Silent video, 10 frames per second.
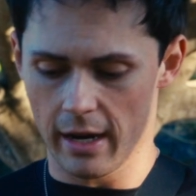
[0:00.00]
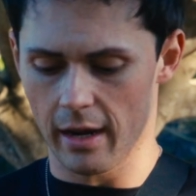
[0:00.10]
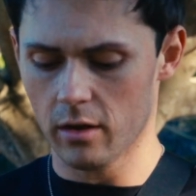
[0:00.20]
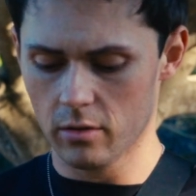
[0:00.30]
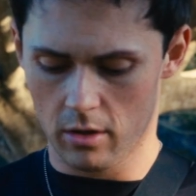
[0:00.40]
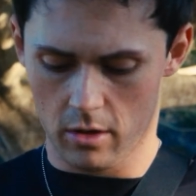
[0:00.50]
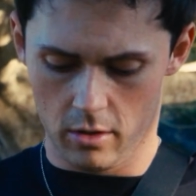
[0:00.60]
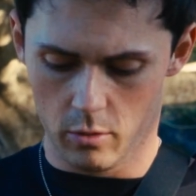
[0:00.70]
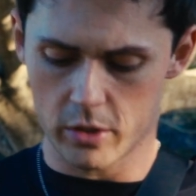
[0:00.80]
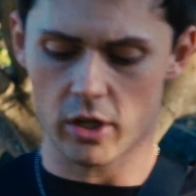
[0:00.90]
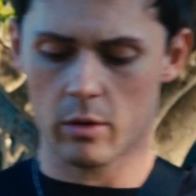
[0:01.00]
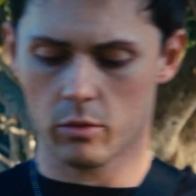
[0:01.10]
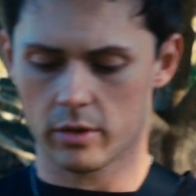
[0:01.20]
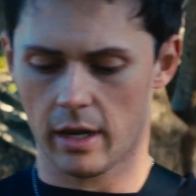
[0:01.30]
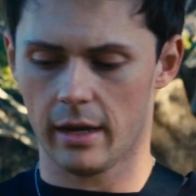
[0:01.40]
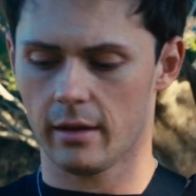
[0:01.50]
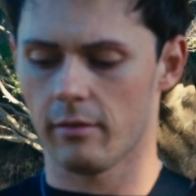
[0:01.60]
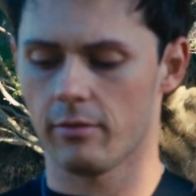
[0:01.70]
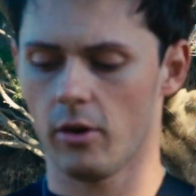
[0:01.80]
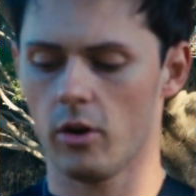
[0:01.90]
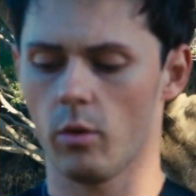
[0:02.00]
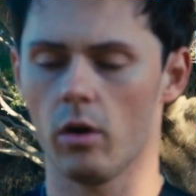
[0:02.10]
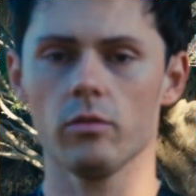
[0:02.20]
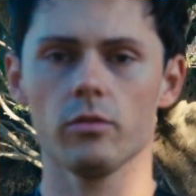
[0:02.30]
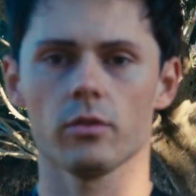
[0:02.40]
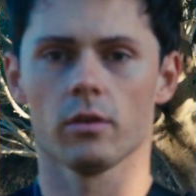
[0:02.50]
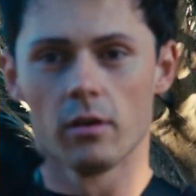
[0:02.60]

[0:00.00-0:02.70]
now, which I will take a photo of.